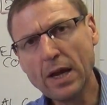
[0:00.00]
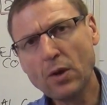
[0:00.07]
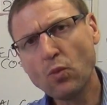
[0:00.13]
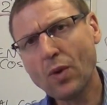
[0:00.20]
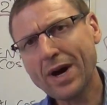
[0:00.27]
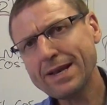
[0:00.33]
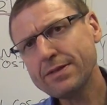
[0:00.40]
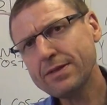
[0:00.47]

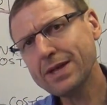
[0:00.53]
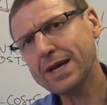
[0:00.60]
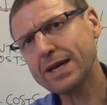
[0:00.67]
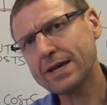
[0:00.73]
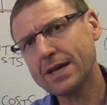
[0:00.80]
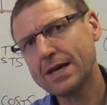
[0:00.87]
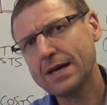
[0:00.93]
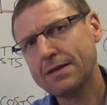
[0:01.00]
one
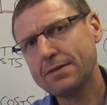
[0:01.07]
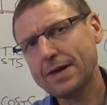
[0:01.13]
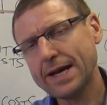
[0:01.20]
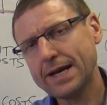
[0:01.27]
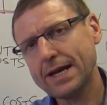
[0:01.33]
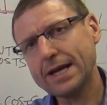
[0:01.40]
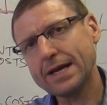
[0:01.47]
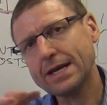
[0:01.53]
thing
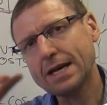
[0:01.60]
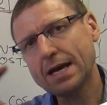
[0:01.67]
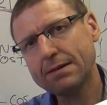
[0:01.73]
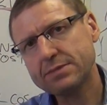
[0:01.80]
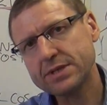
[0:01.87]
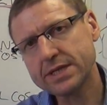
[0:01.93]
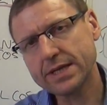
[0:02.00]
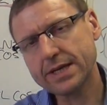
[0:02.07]
that it
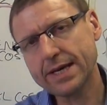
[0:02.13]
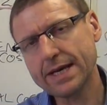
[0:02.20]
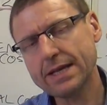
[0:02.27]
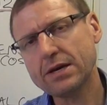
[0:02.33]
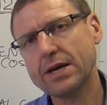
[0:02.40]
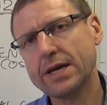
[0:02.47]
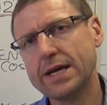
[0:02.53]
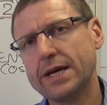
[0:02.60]
comes
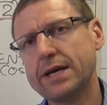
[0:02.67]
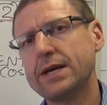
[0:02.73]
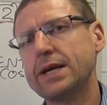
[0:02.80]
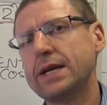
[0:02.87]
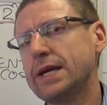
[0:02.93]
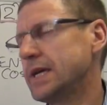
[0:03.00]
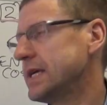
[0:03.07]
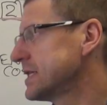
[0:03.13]
together
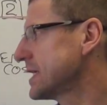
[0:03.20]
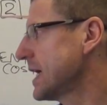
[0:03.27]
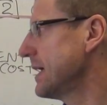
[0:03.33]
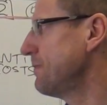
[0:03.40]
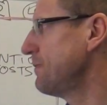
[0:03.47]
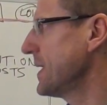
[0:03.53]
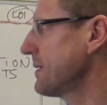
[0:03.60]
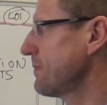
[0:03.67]
in is a
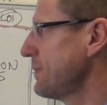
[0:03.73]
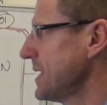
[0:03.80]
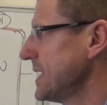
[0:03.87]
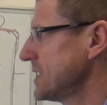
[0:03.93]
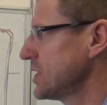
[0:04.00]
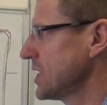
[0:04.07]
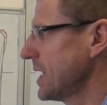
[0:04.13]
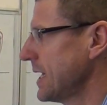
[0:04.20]
big
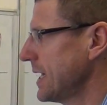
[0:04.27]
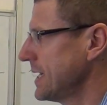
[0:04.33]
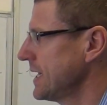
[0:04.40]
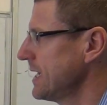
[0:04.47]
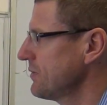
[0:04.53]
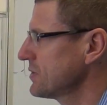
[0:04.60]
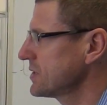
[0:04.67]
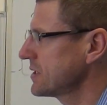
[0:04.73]
picture, and
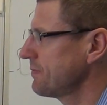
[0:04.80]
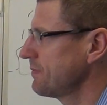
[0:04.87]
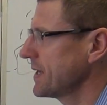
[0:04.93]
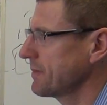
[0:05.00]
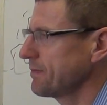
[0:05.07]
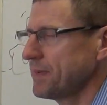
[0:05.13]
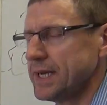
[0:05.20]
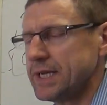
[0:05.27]
here is the
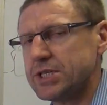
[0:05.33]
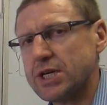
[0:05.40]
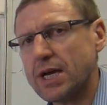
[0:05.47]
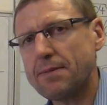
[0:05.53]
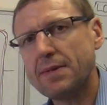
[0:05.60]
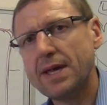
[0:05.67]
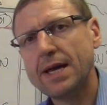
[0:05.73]
big picture.